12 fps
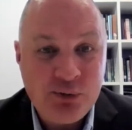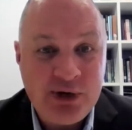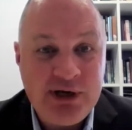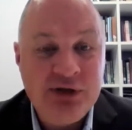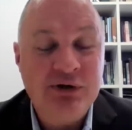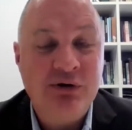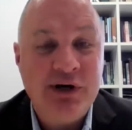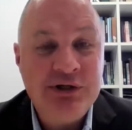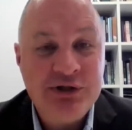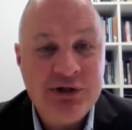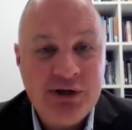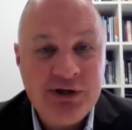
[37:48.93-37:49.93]

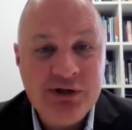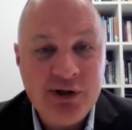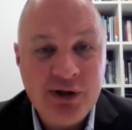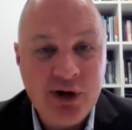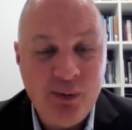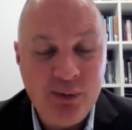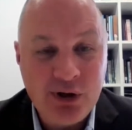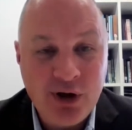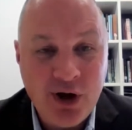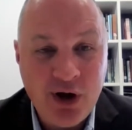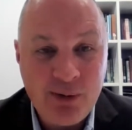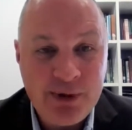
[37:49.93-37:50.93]
reintegration into the
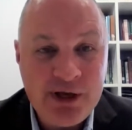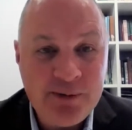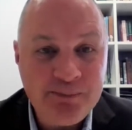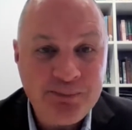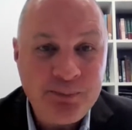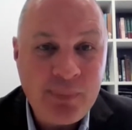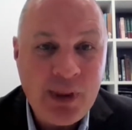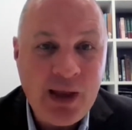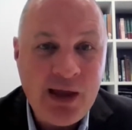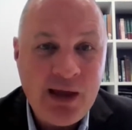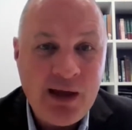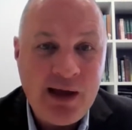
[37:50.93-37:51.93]
global economy.
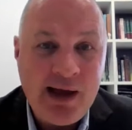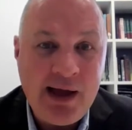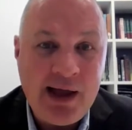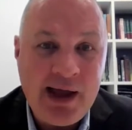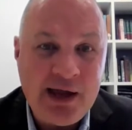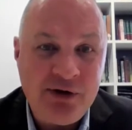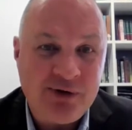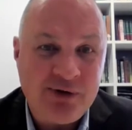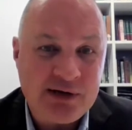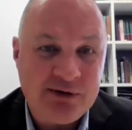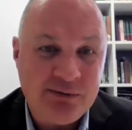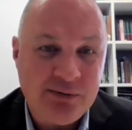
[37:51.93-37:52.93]
And in
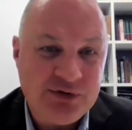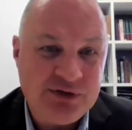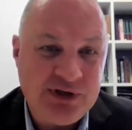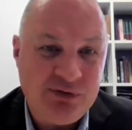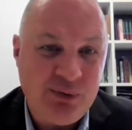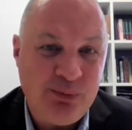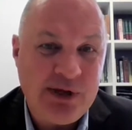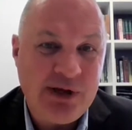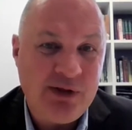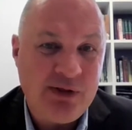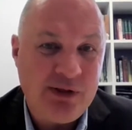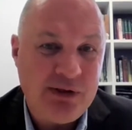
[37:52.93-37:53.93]
fact, it was even
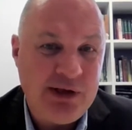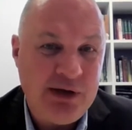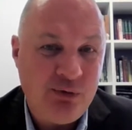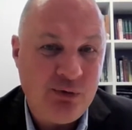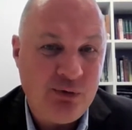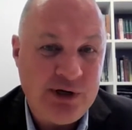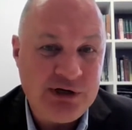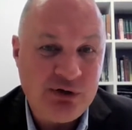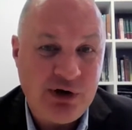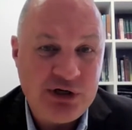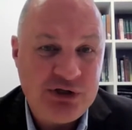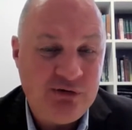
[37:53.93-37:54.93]
bigger than the
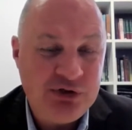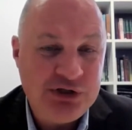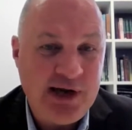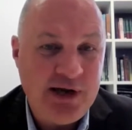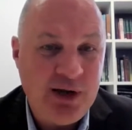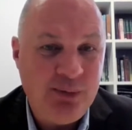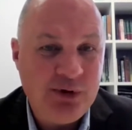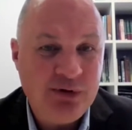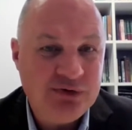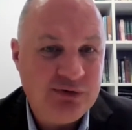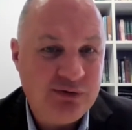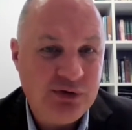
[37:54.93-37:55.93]
reintegration of China
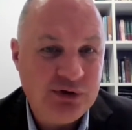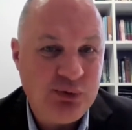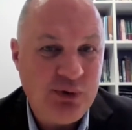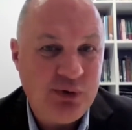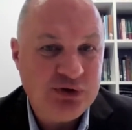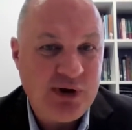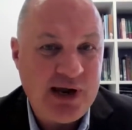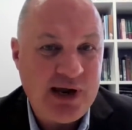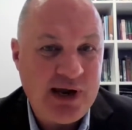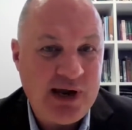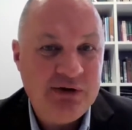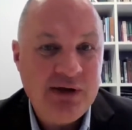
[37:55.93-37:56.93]
because, of course, we also
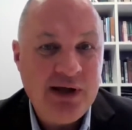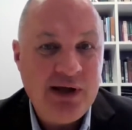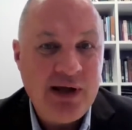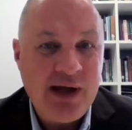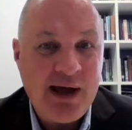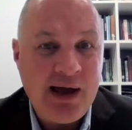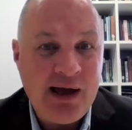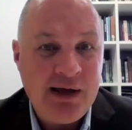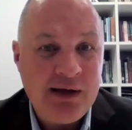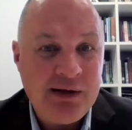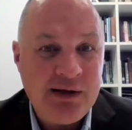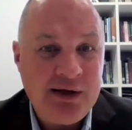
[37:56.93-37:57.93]
had
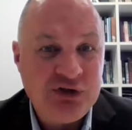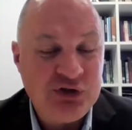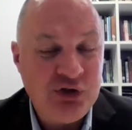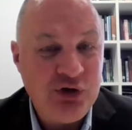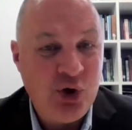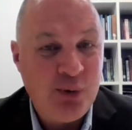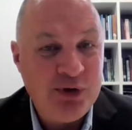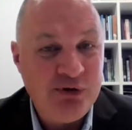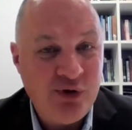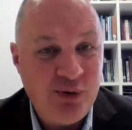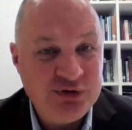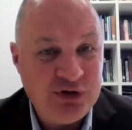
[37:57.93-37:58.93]
Eastern Europe and
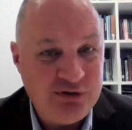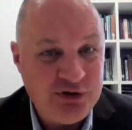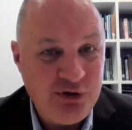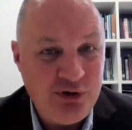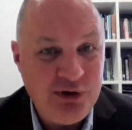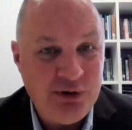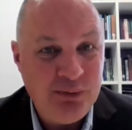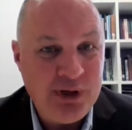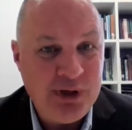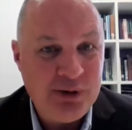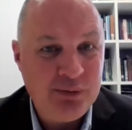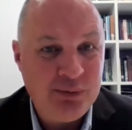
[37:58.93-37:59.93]
the former Soviet
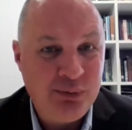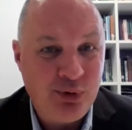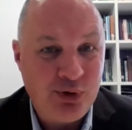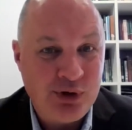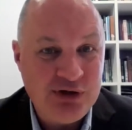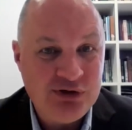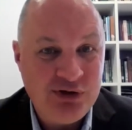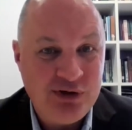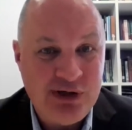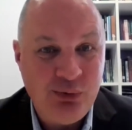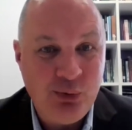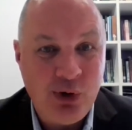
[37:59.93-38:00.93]
Union being brought into
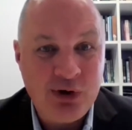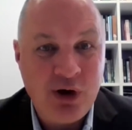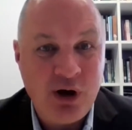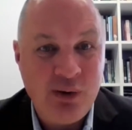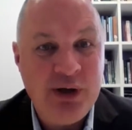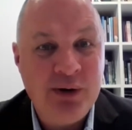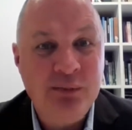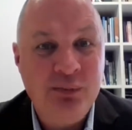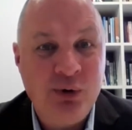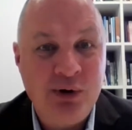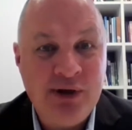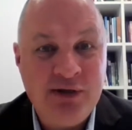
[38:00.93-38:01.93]
the world economy
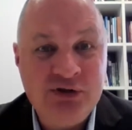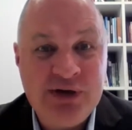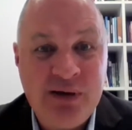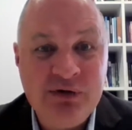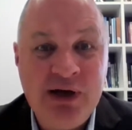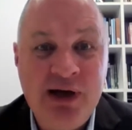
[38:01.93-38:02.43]
broadly at the same